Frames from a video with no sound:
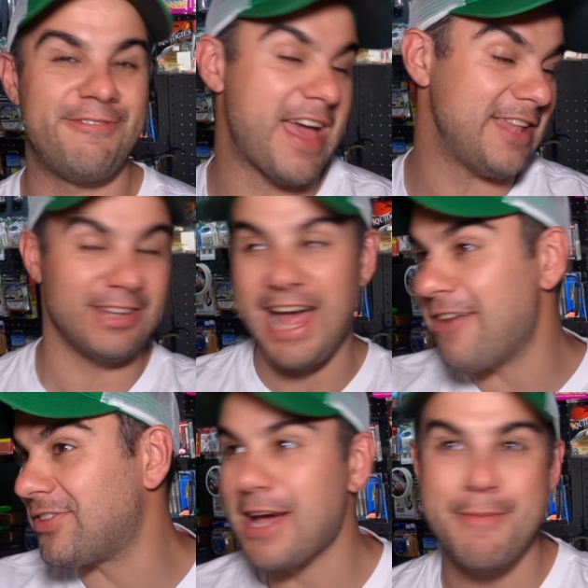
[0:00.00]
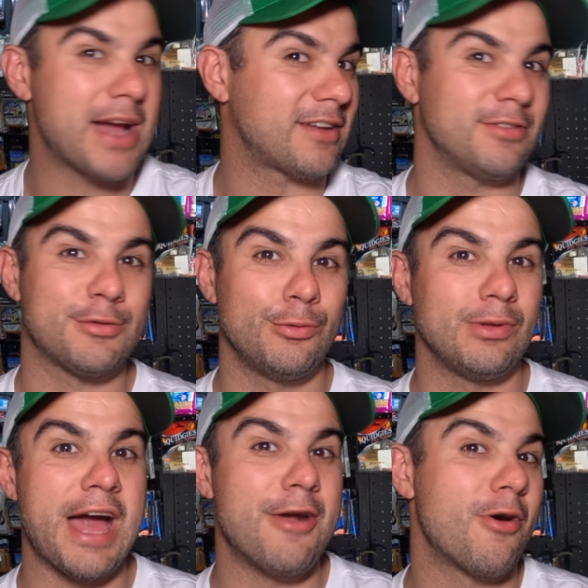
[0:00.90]
and you'll have to come back to the school
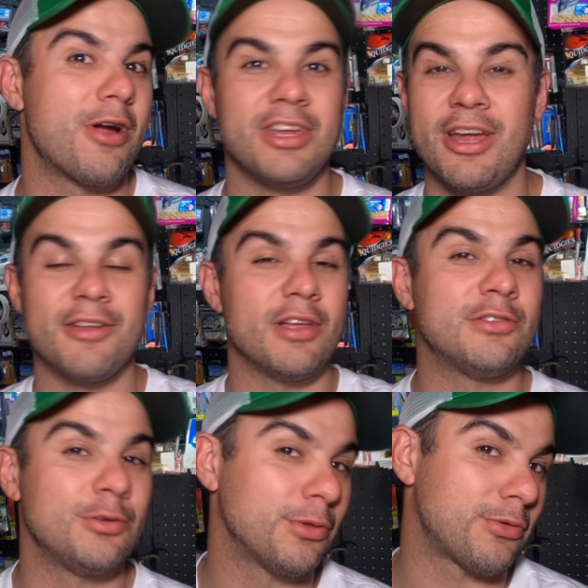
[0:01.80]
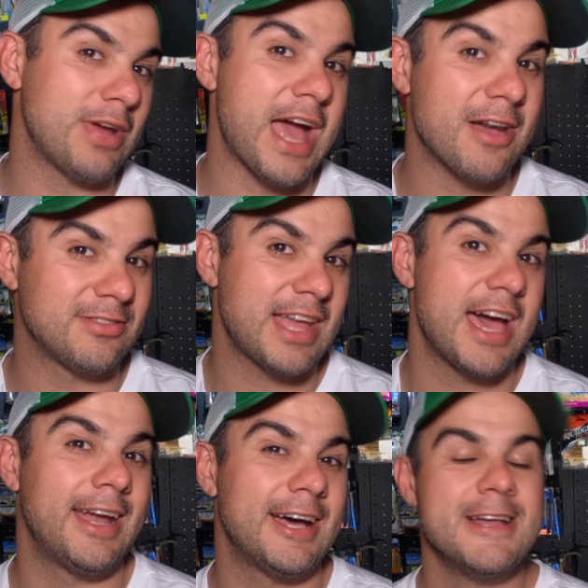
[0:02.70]
later on, 2 or 3 hours
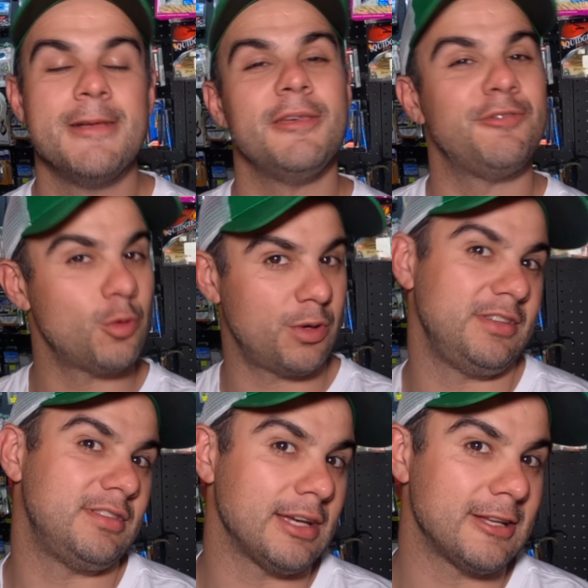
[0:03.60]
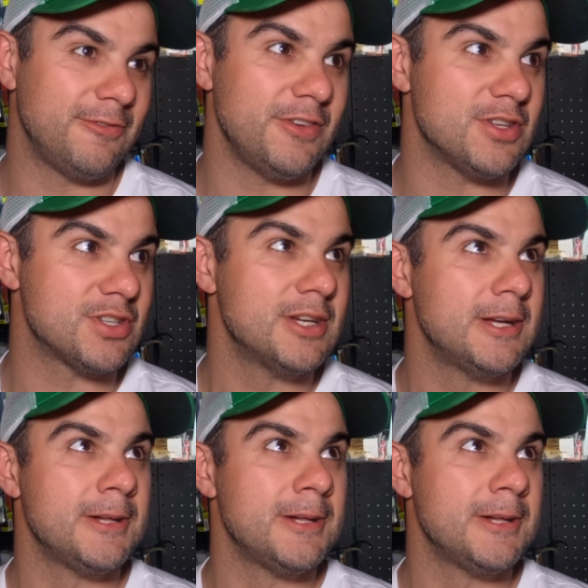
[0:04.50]
later if you want your second fish.